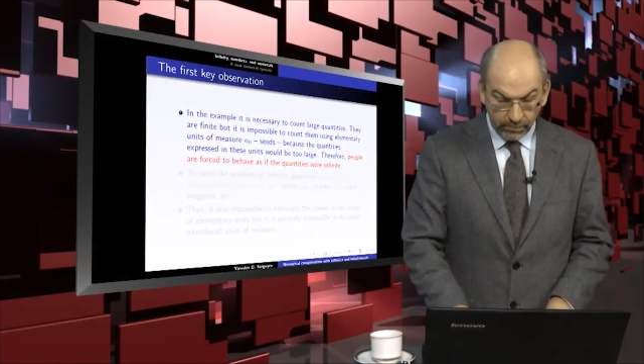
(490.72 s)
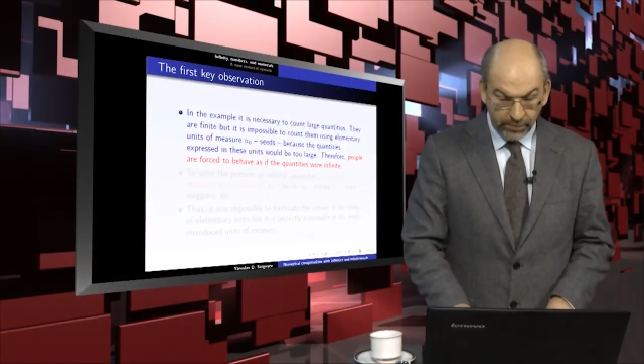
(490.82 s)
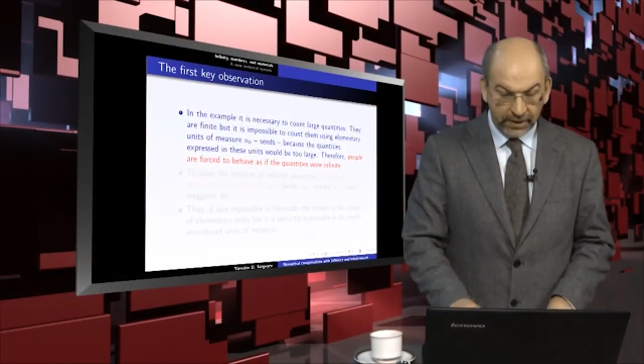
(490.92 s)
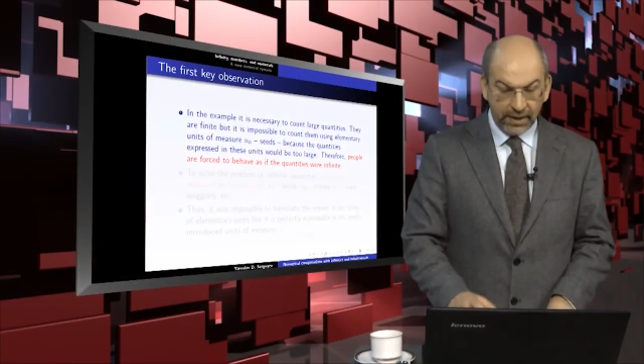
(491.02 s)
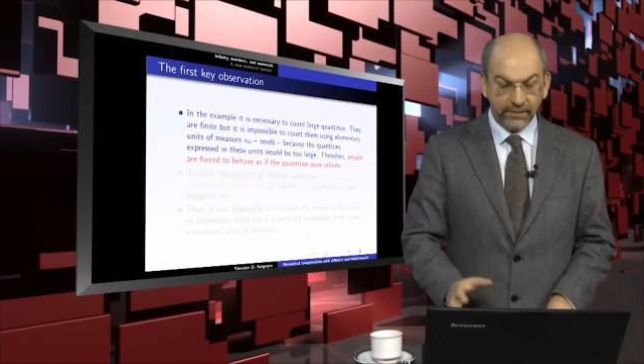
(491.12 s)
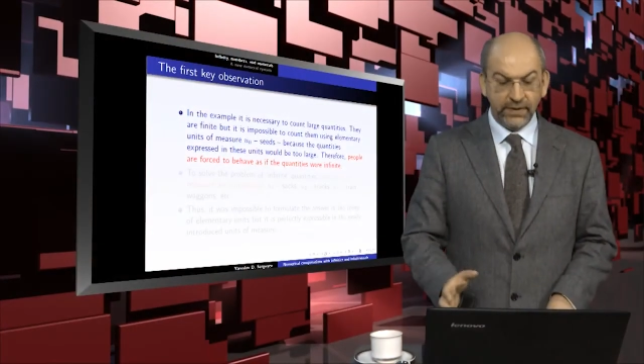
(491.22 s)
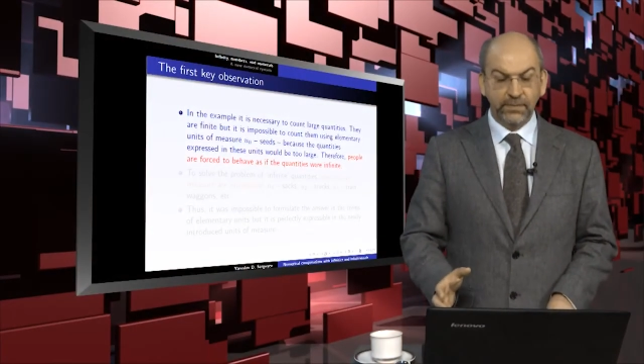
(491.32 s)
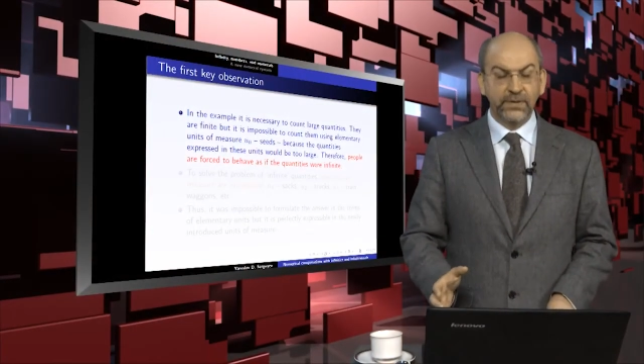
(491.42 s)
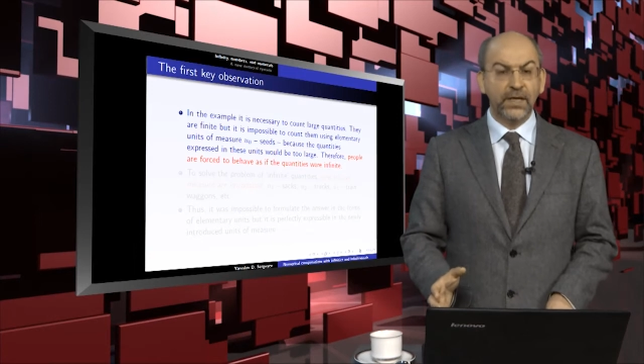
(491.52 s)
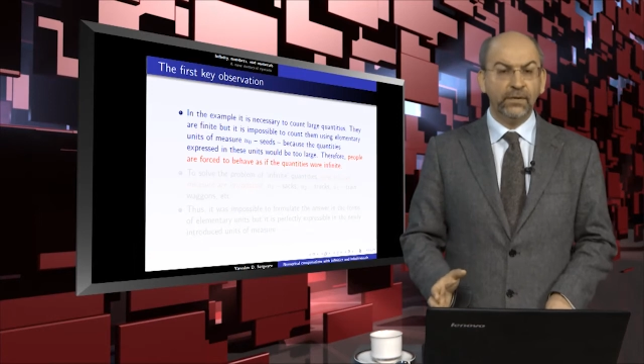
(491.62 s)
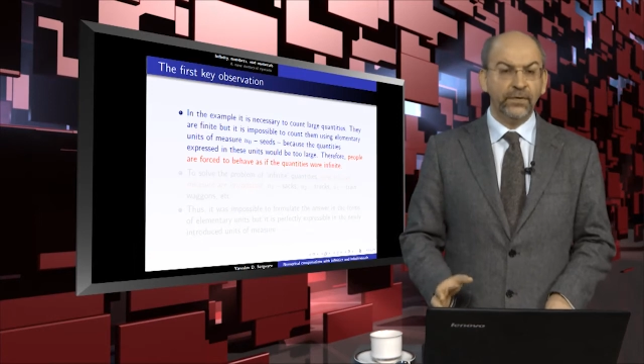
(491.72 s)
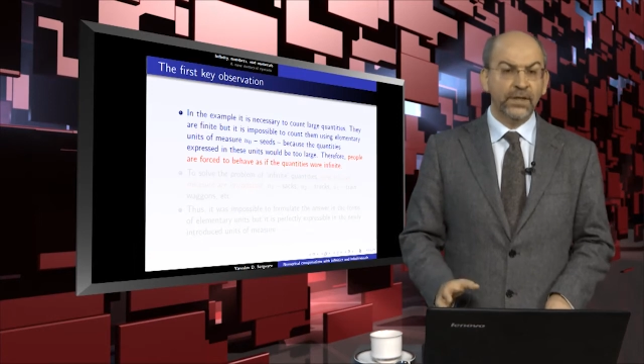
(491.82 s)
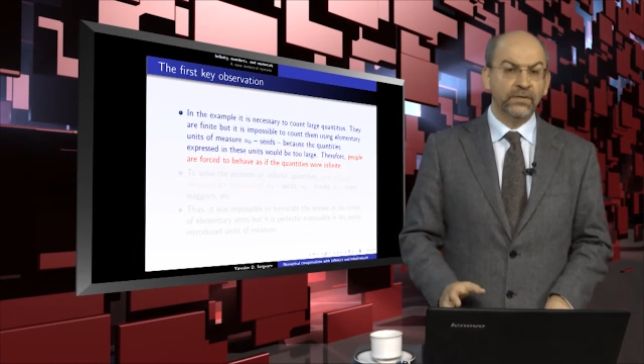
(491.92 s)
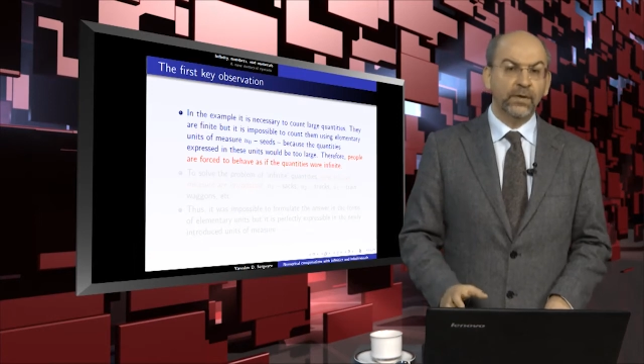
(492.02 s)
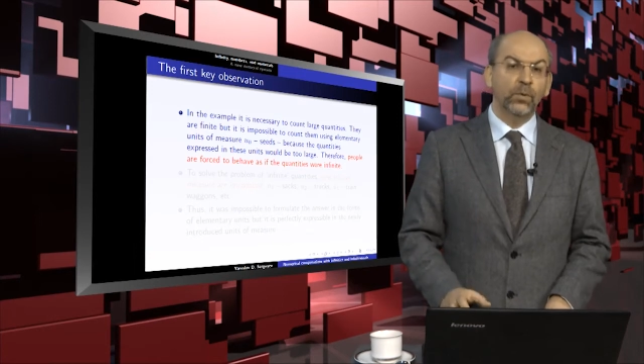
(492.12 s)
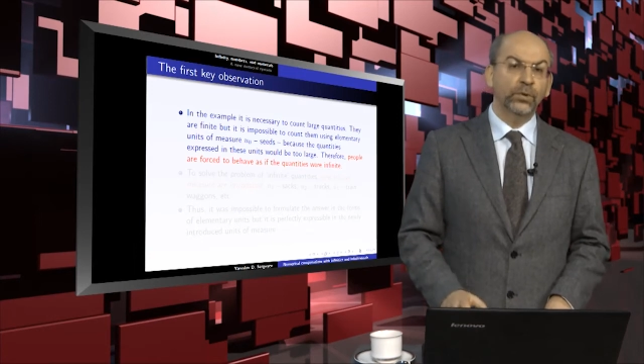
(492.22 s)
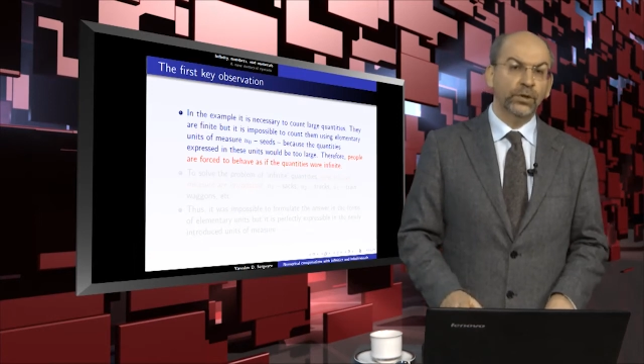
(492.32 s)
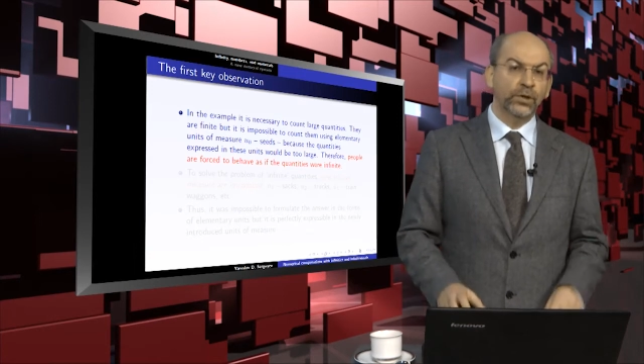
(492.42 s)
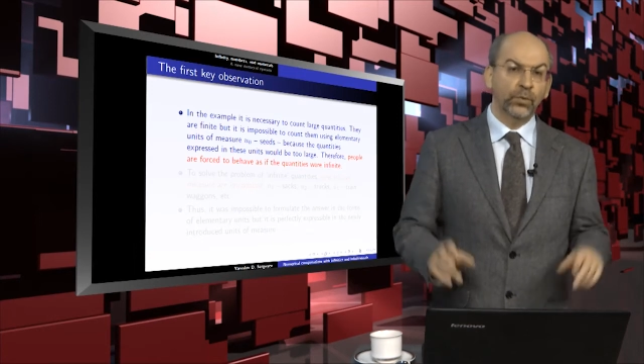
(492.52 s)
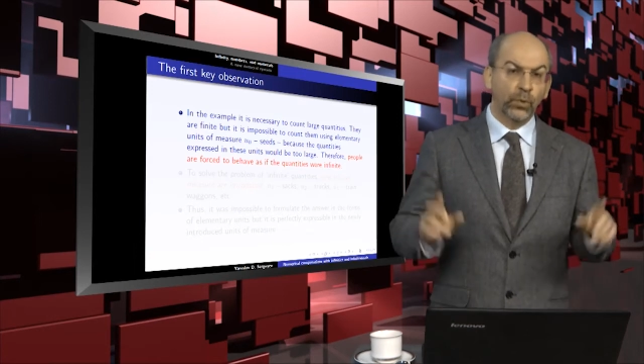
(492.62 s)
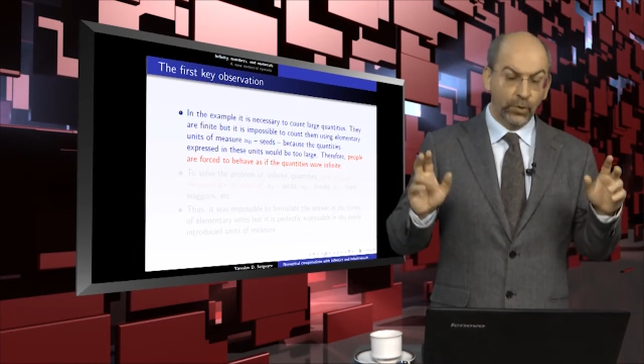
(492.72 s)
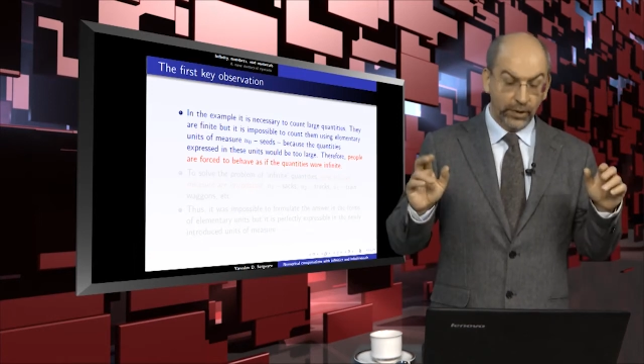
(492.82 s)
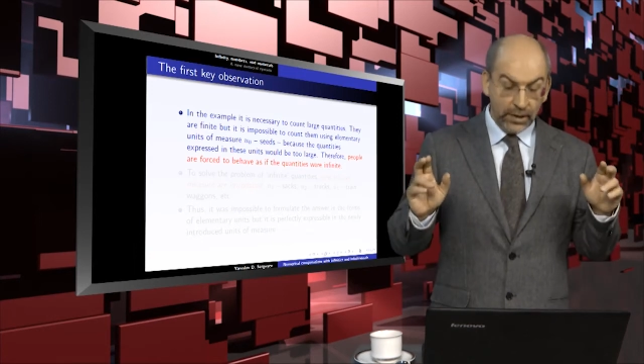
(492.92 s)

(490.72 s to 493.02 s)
behaved themselves as the quantity were